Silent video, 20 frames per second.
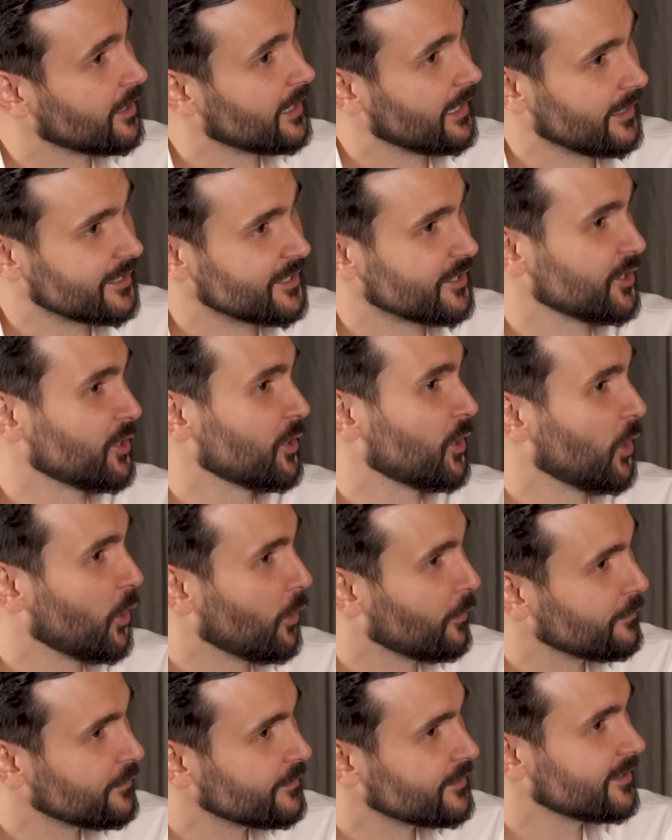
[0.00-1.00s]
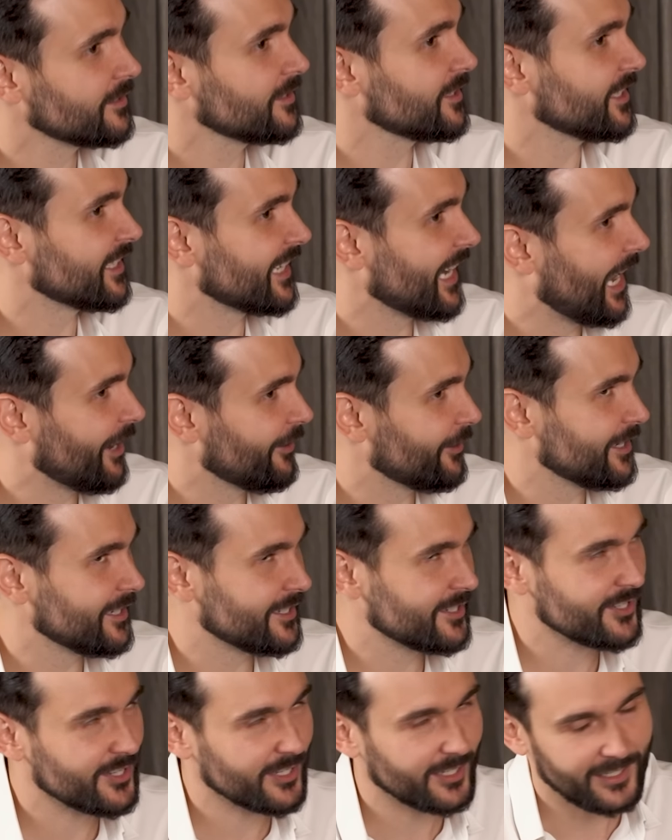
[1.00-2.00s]
clutter, your loft, your
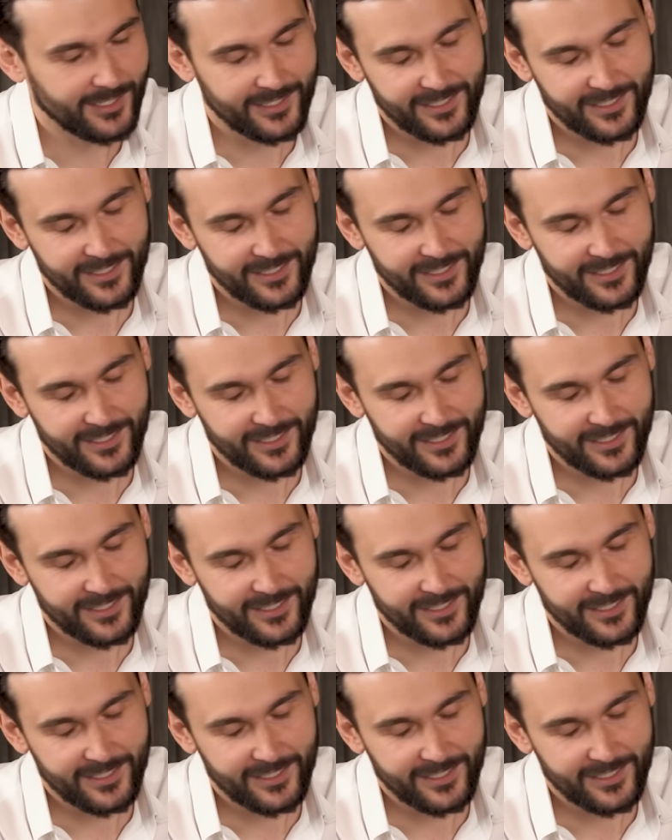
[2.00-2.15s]
garage,